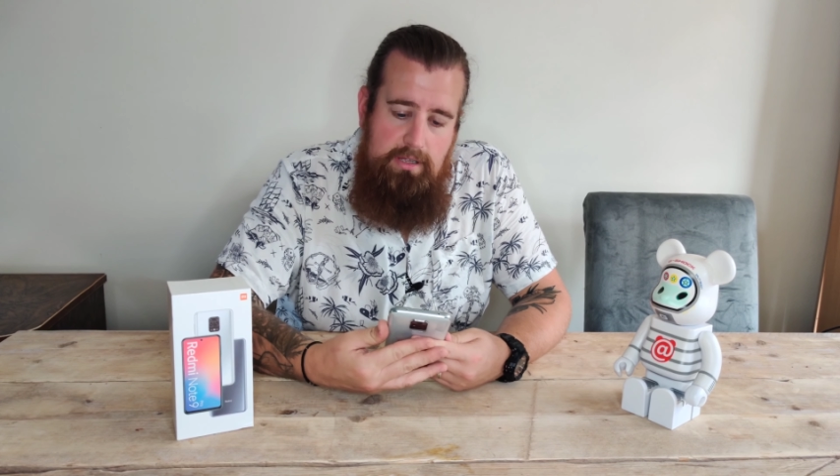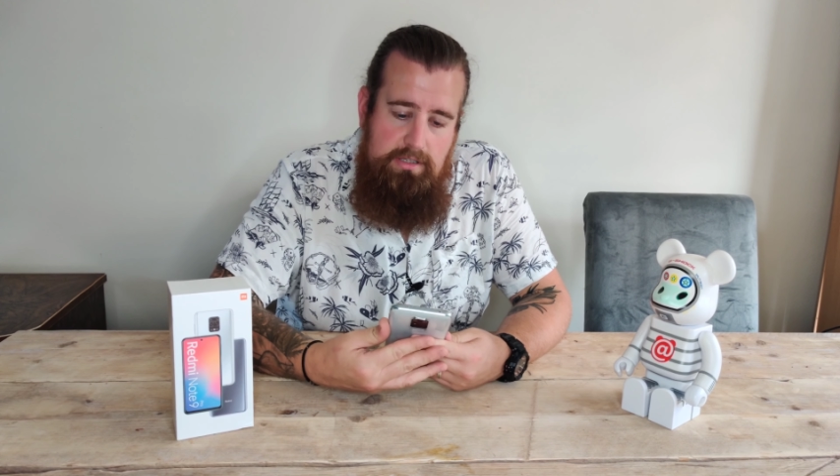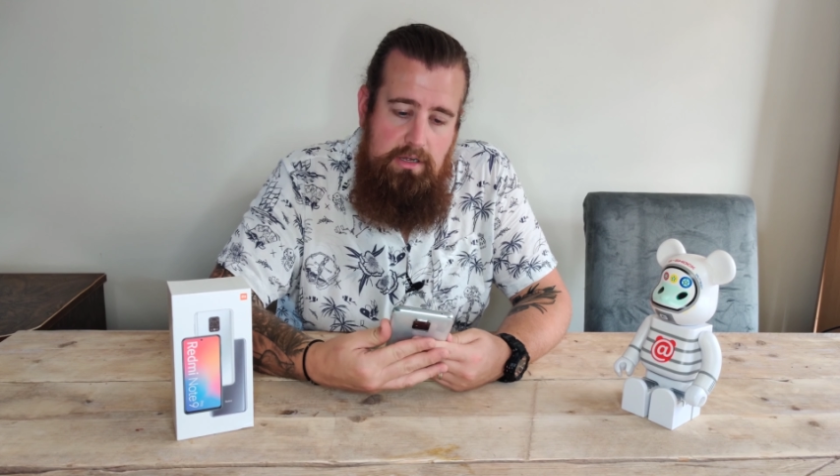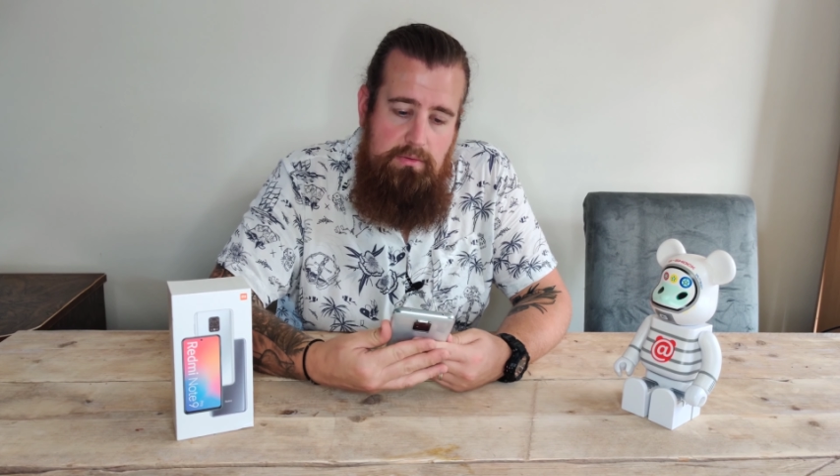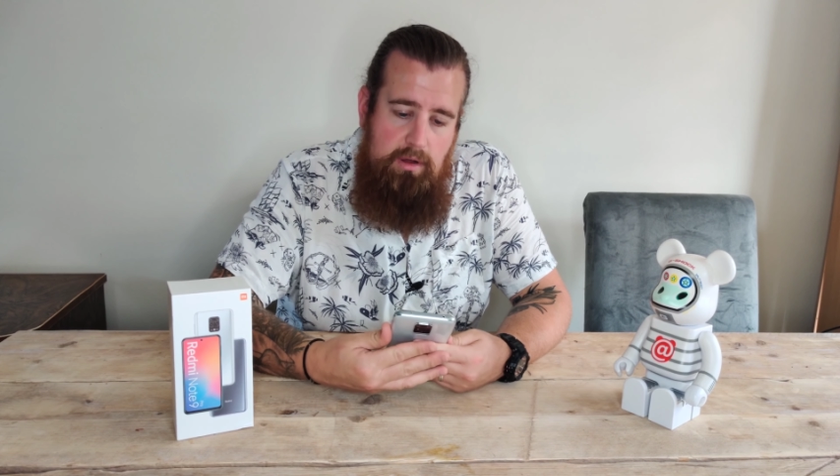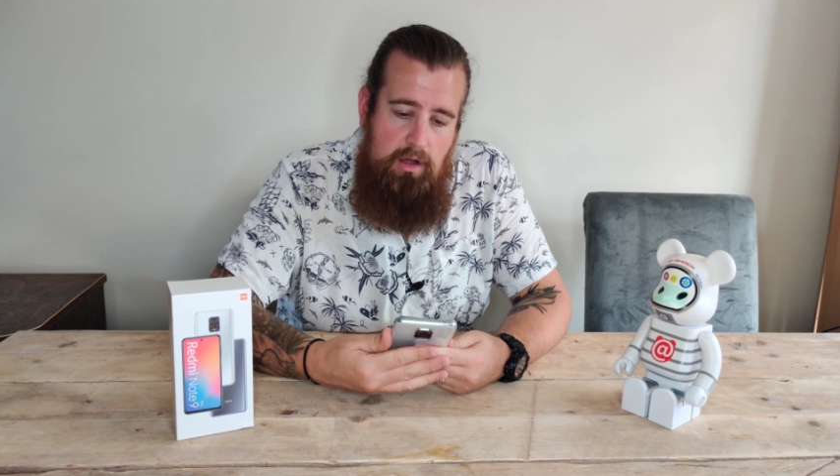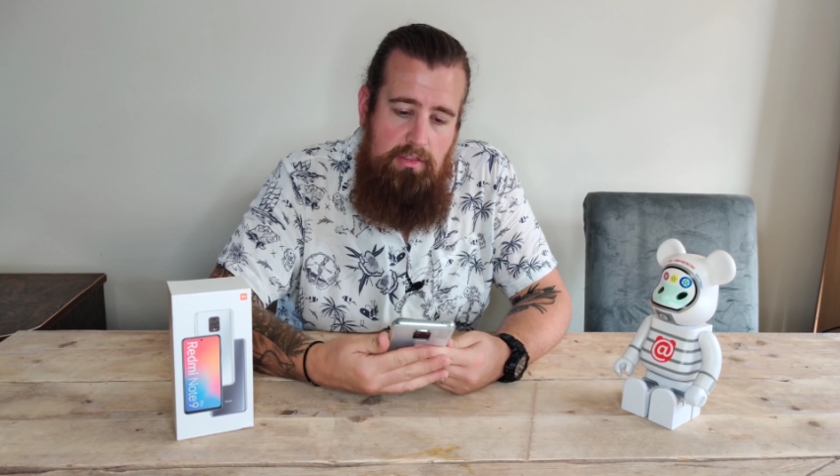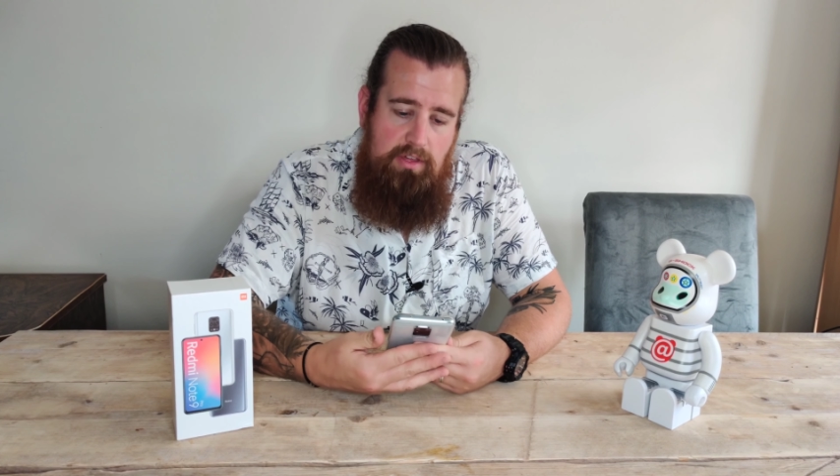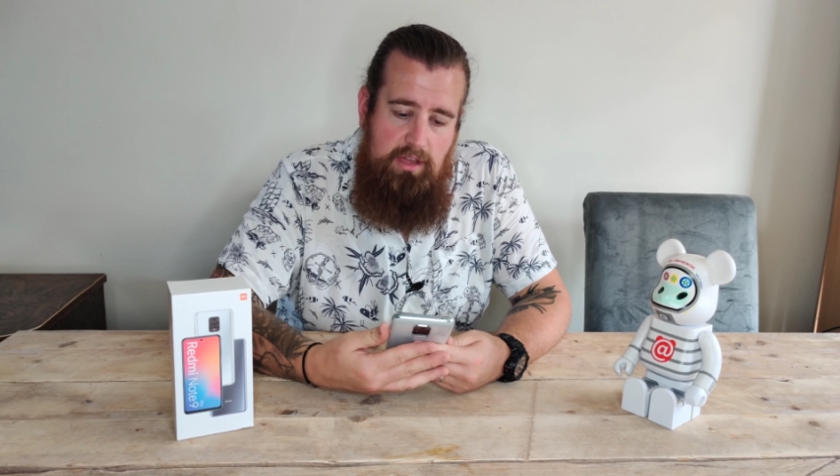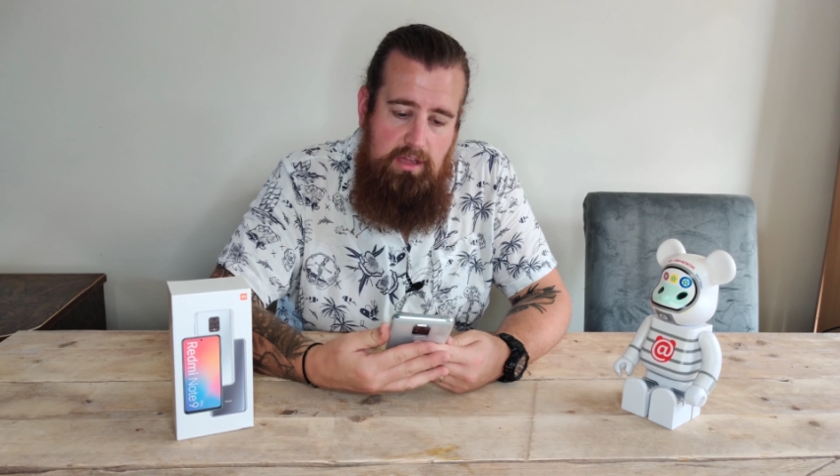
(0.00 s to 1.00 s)
So I
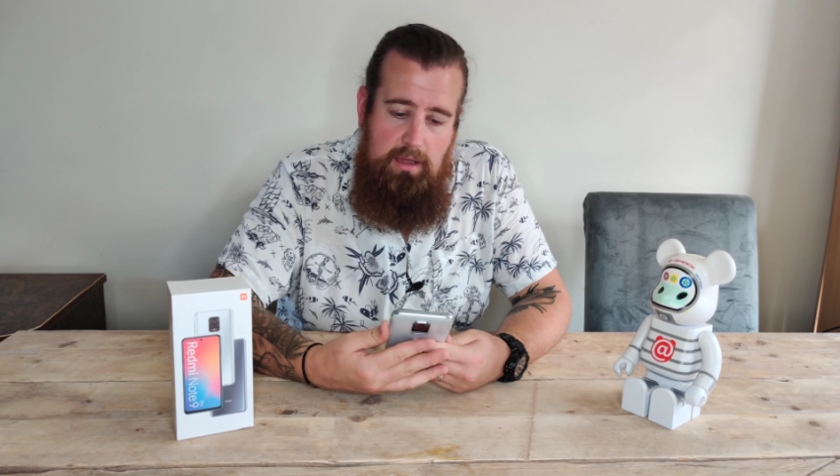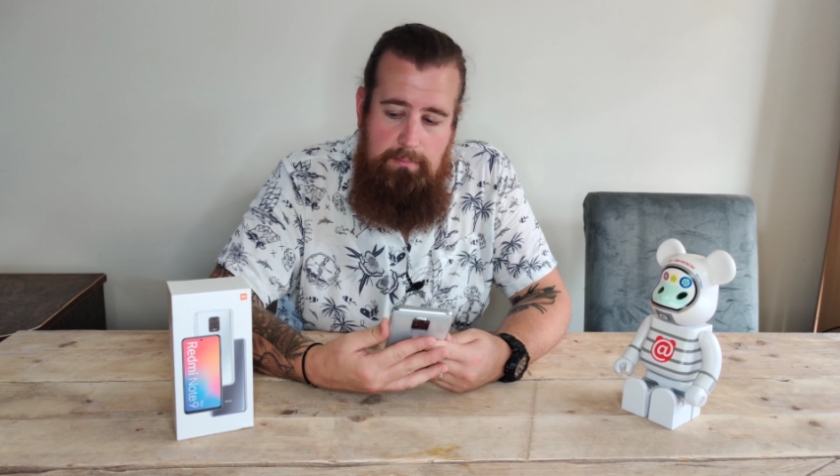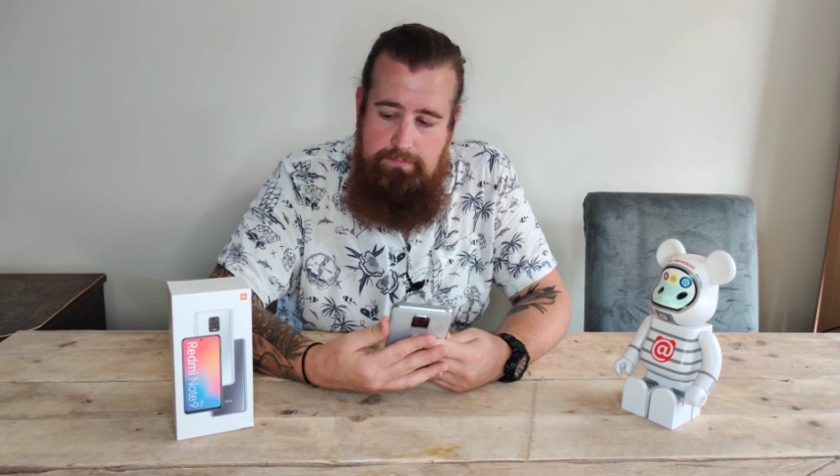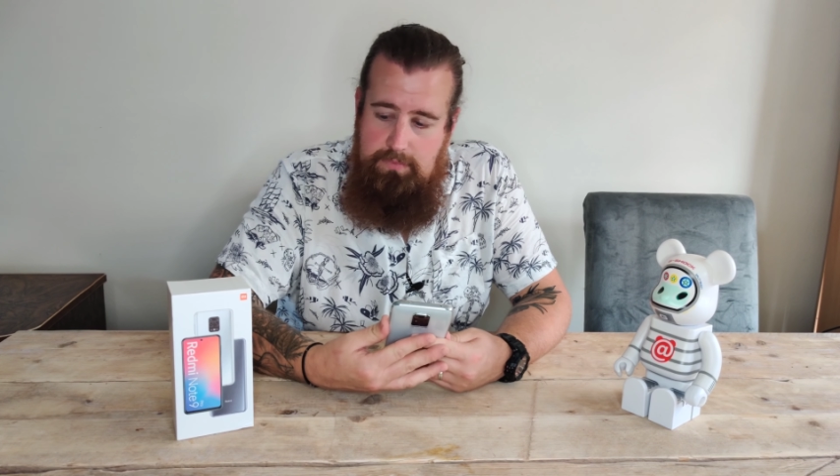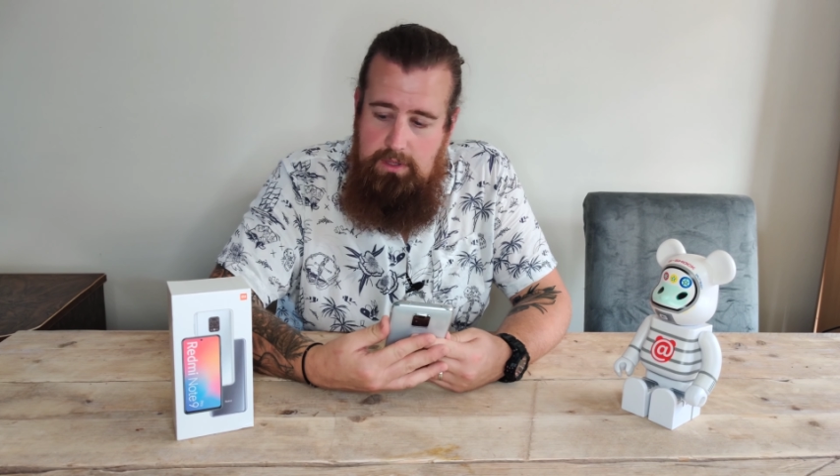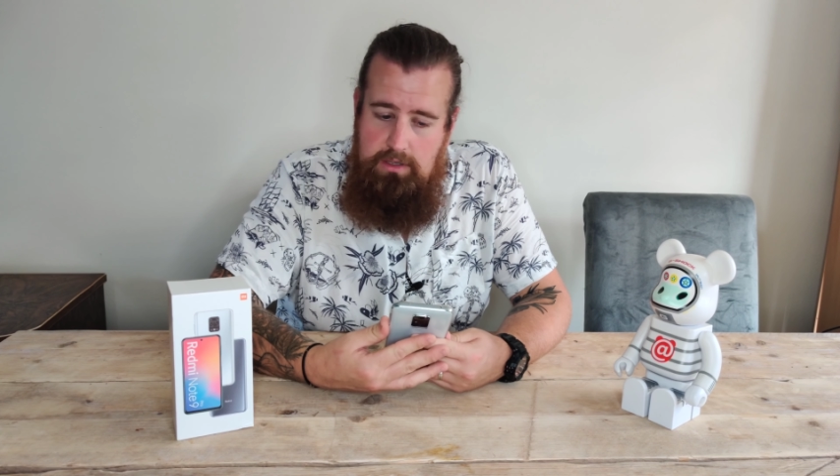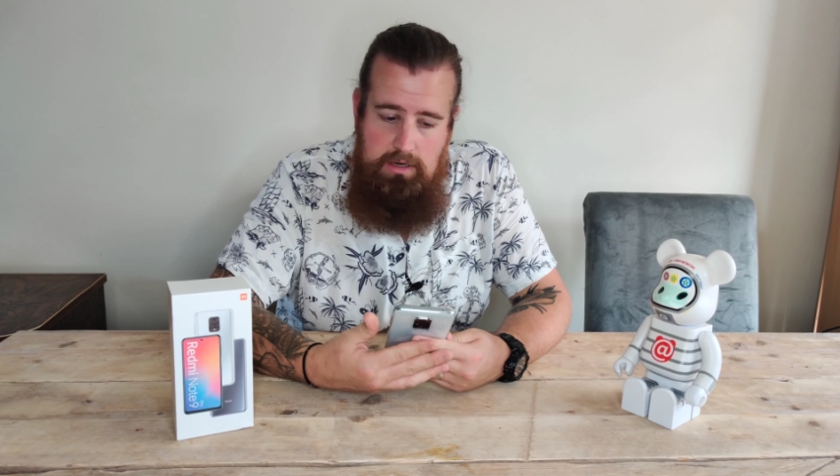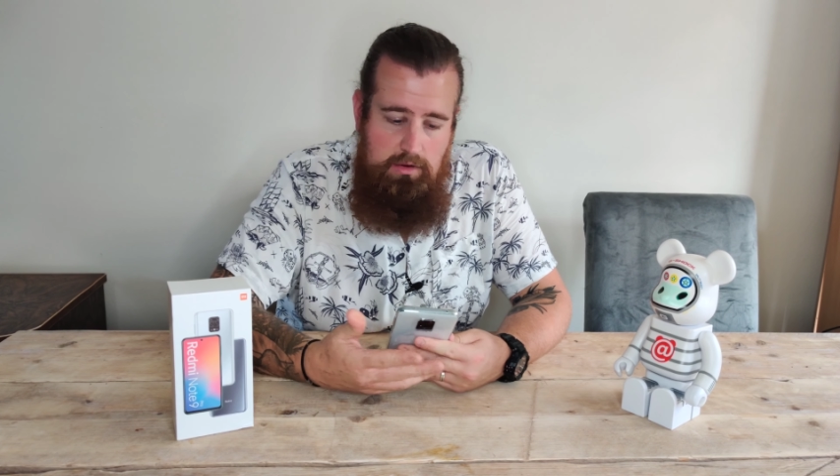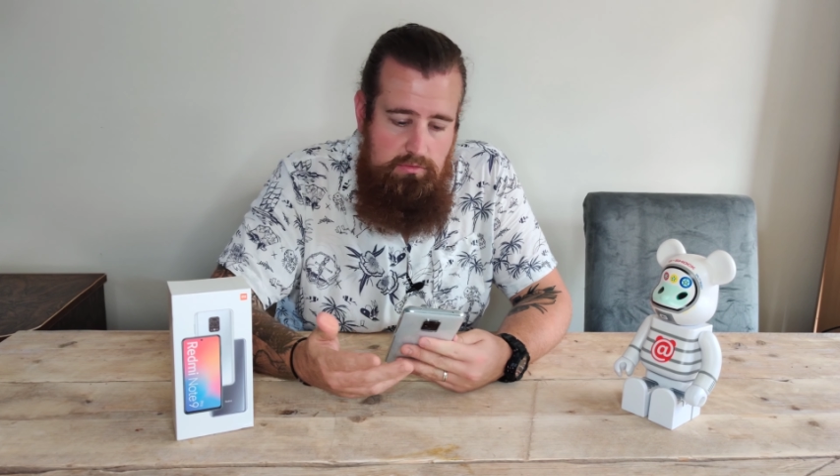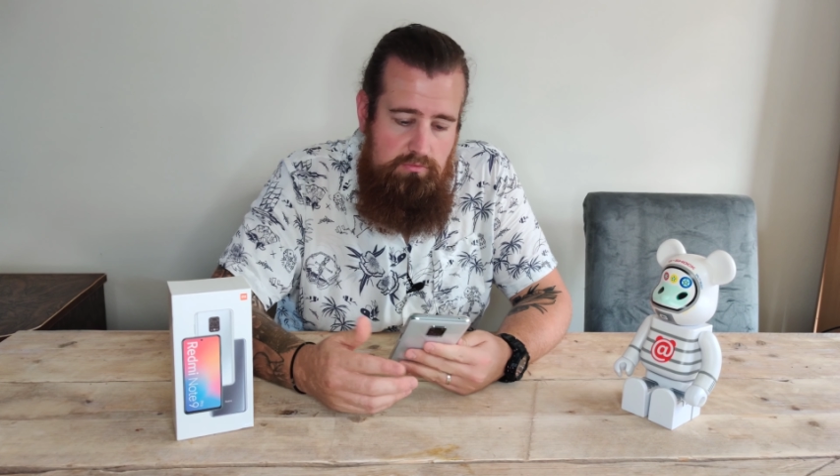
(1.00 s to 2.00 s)
think you
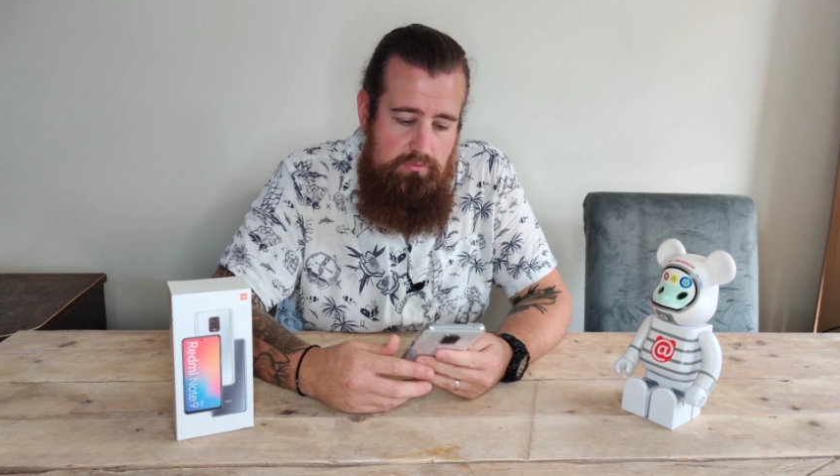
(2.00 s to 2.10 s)
know,